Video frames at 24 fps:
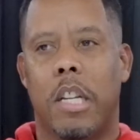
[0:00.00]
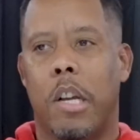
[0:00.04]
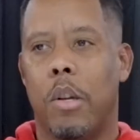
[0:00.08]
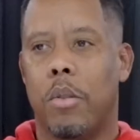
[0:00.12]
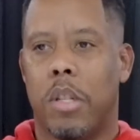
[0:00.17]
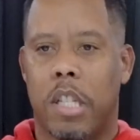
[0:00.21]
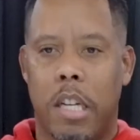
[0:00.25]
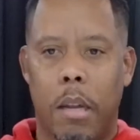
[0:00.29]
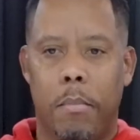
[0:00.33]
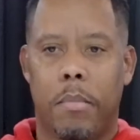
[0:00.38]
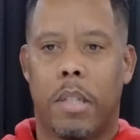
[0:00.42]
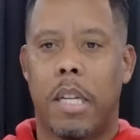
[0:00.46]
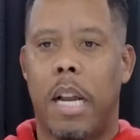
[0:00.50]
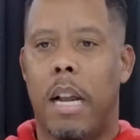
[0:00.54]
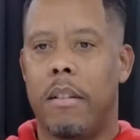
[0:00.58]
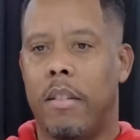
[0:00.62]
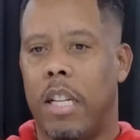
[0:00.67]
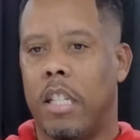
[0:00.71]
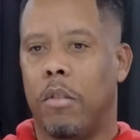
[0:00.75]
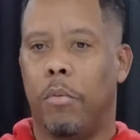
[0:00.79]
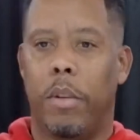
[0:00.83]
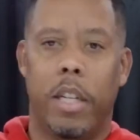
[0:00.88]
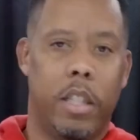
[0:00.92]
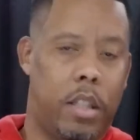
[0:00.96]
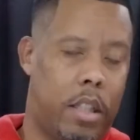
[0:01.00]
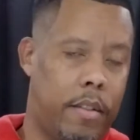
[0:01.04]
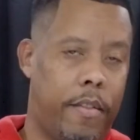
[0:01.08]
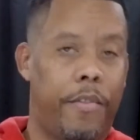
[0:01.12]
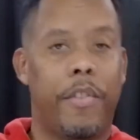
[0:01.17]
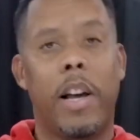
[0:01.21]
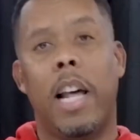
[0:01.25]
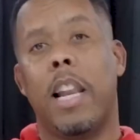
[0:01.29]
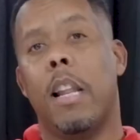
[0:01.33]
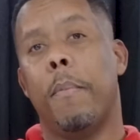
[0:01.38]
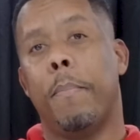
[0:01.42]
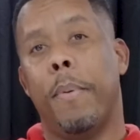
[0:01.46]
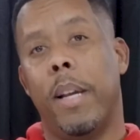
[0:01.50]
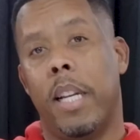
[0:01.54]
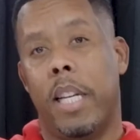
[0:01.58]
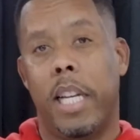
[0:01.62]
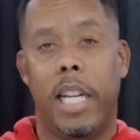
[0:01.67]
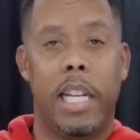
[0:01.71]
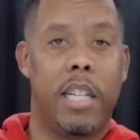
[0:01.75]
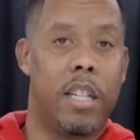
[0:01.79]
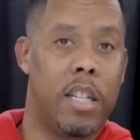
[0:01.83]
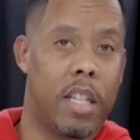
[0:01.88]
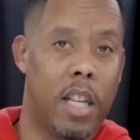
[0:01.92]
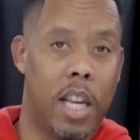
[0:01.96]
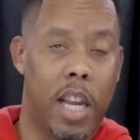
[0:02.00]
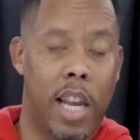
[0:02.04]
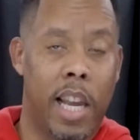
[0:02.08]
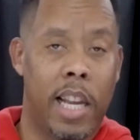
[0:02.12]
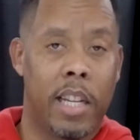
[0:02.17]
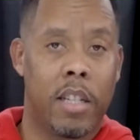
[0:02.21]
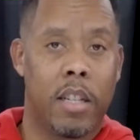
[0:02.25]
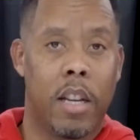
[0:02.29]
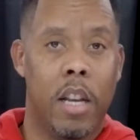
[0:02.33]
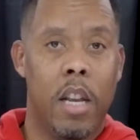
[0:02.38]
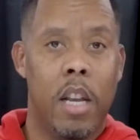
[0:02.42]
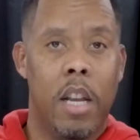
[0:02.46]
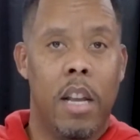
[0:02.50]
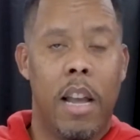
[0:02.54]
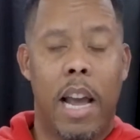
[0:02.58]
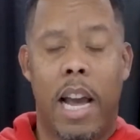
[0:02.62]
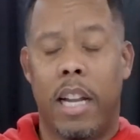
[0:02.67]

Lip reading: And so sometimes as we're developing these things,